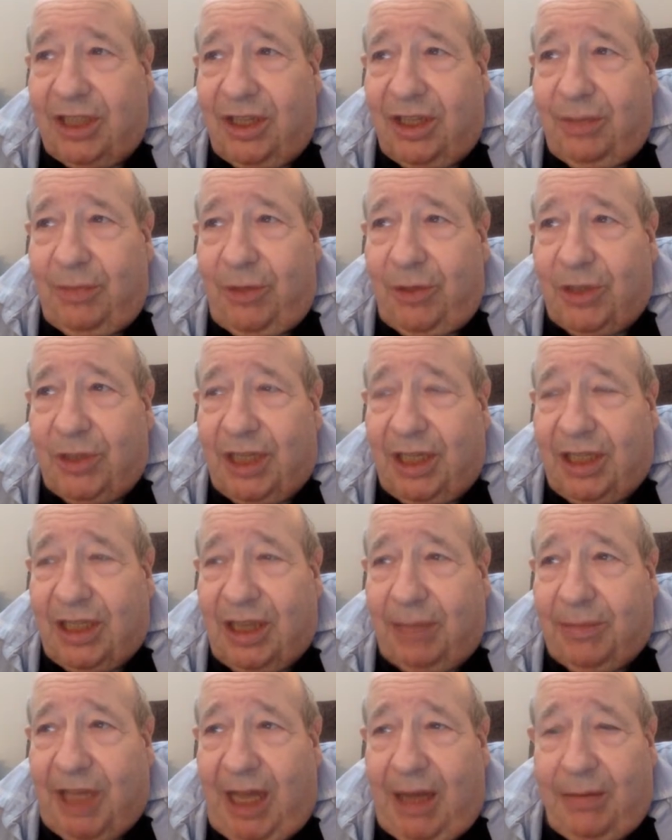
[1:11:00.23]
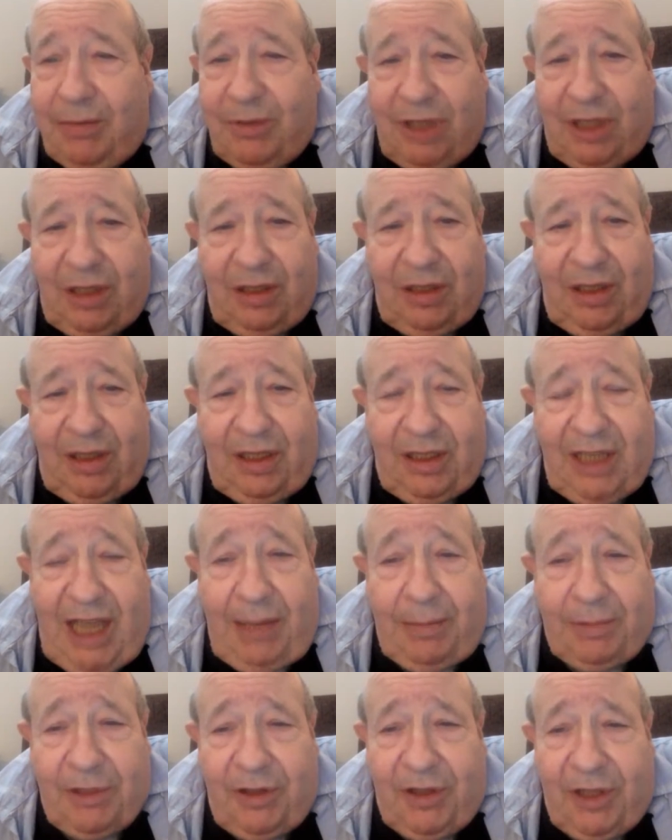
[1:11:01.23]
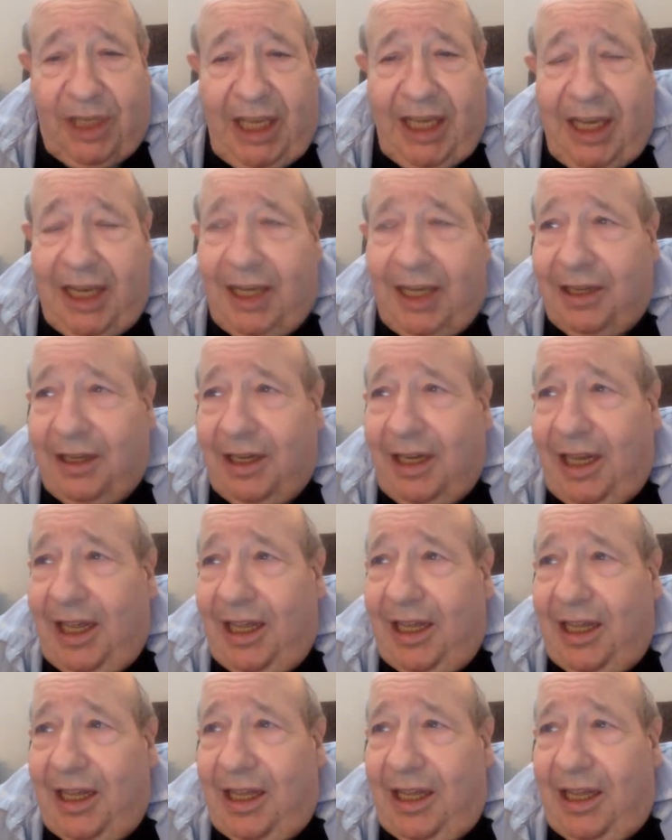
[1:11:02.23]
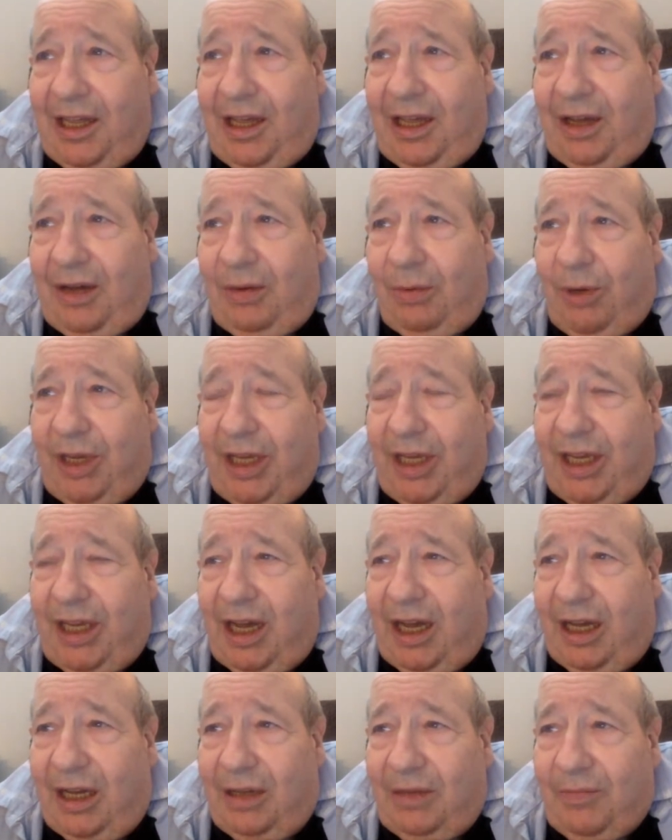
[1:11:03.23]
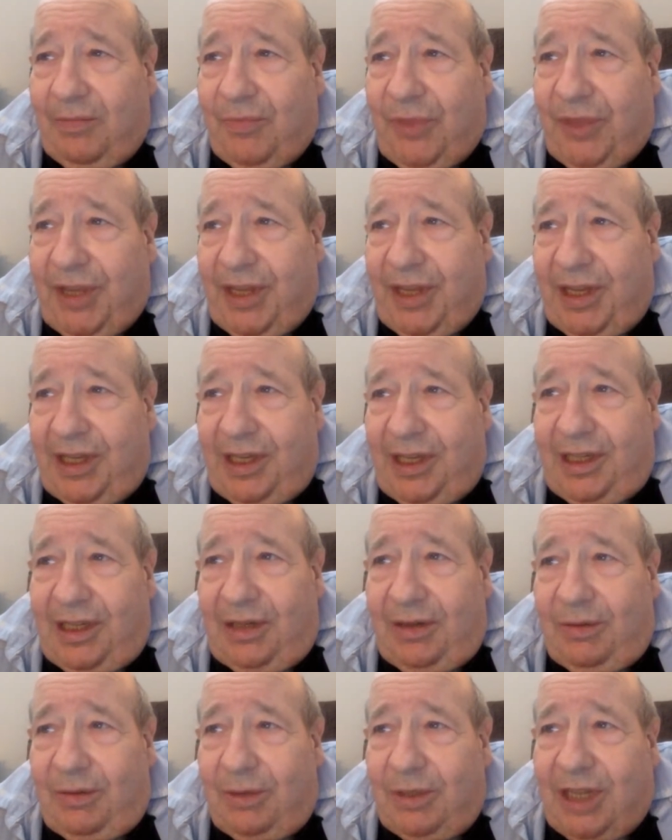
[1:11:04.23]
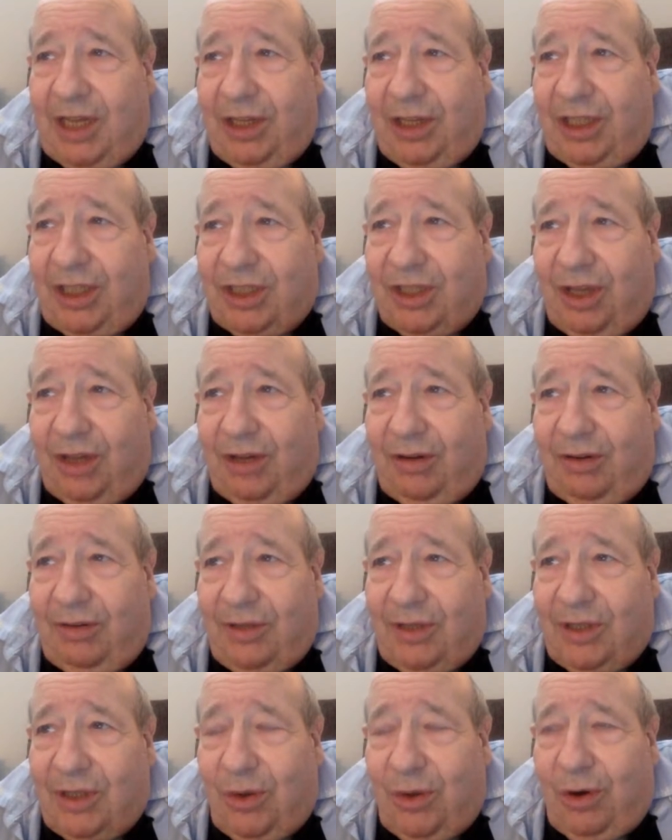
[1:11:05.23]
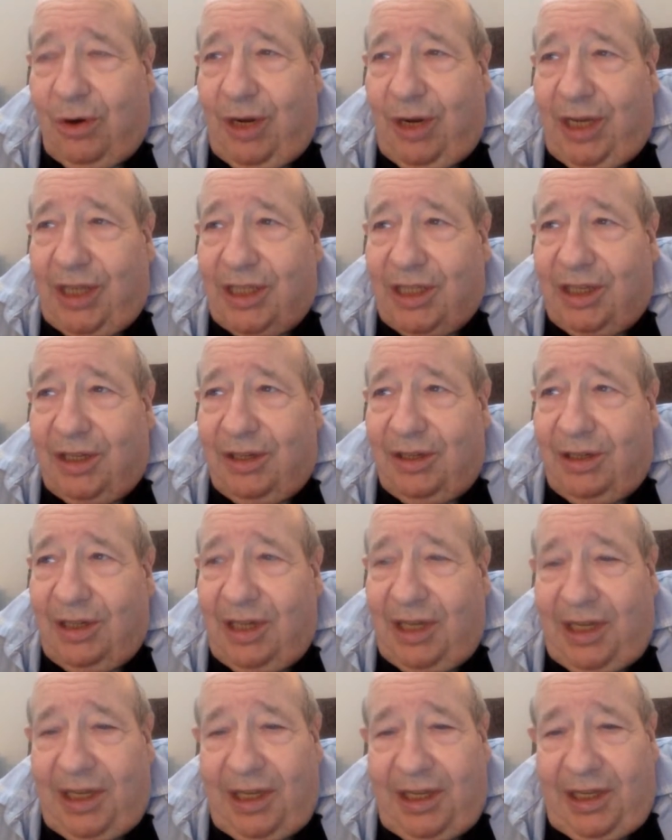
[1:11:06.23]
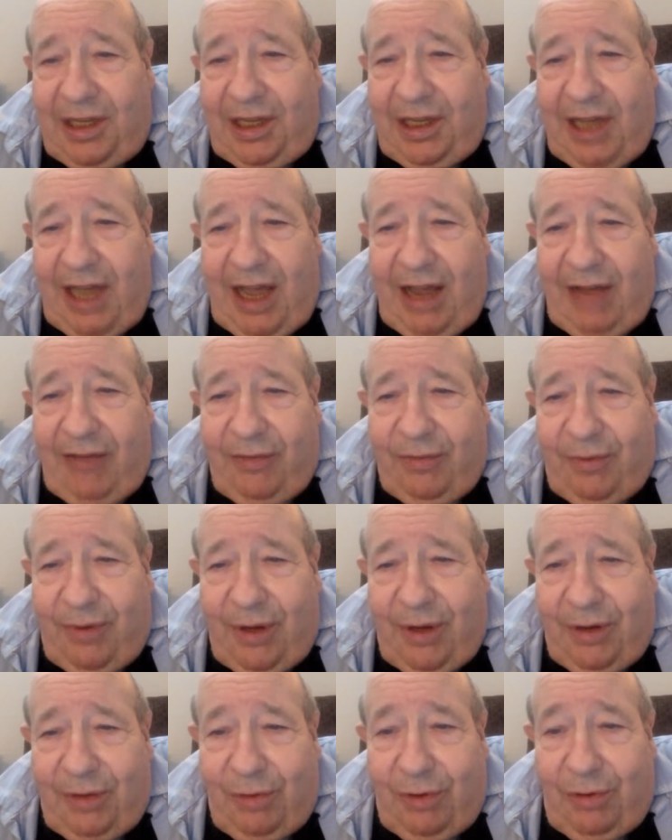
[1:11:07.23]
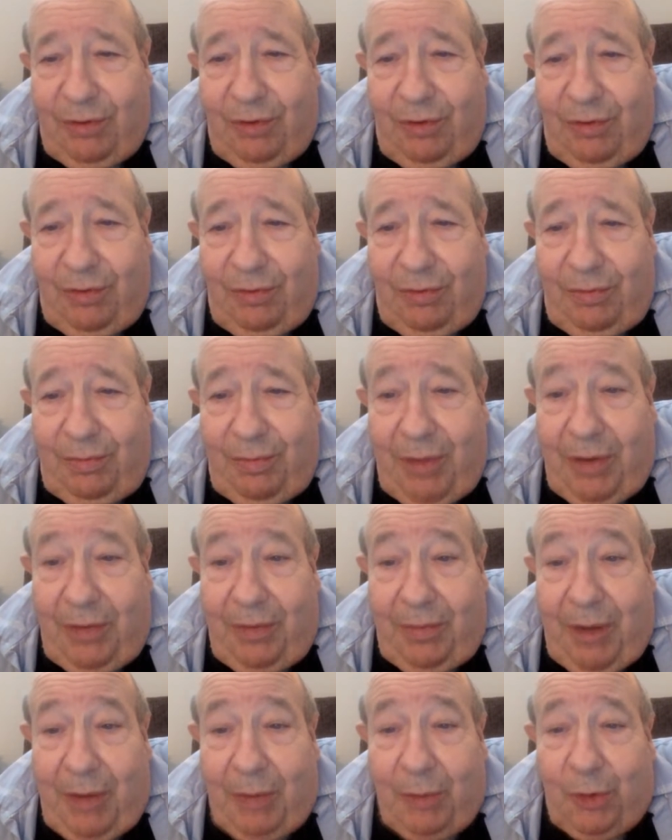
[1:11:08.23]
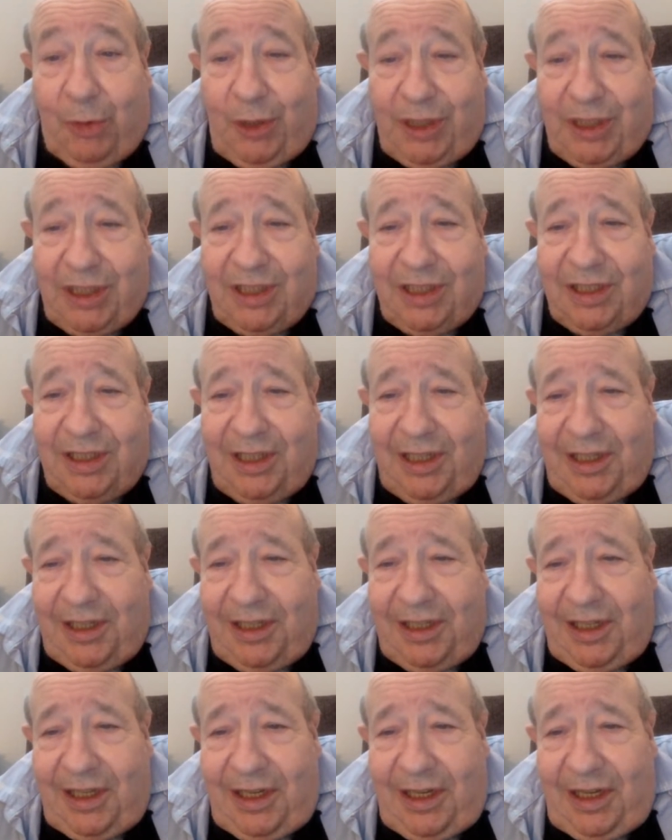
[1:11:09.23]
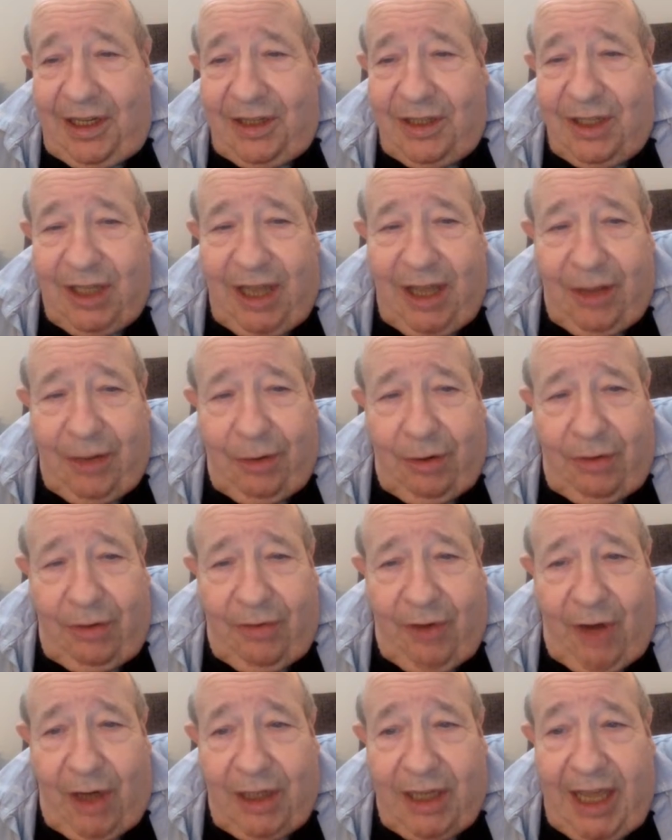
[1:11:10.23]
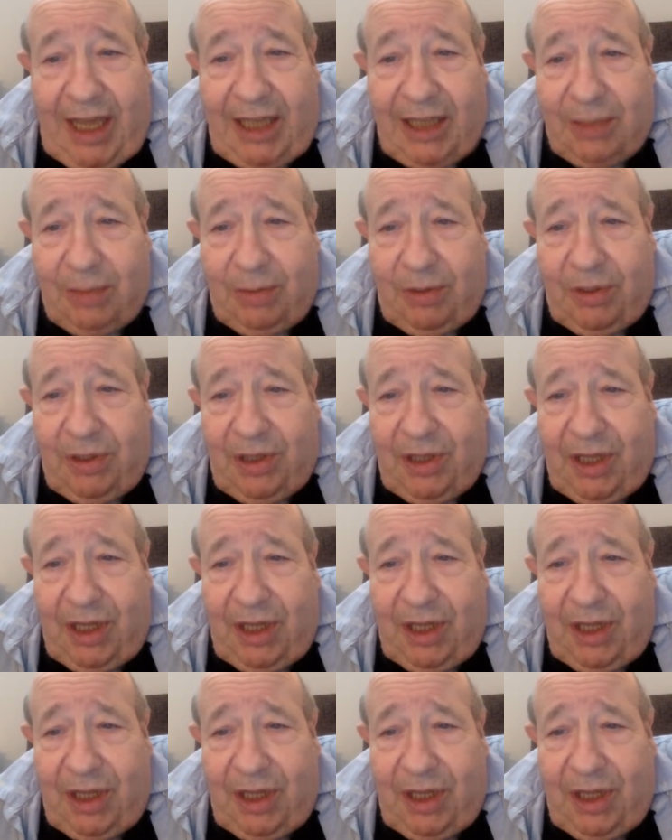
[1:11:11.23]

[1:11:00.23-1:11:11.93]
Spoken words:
to the music sometimes in the tapes of the gig. We would tell each other stories and have memories together of our days with,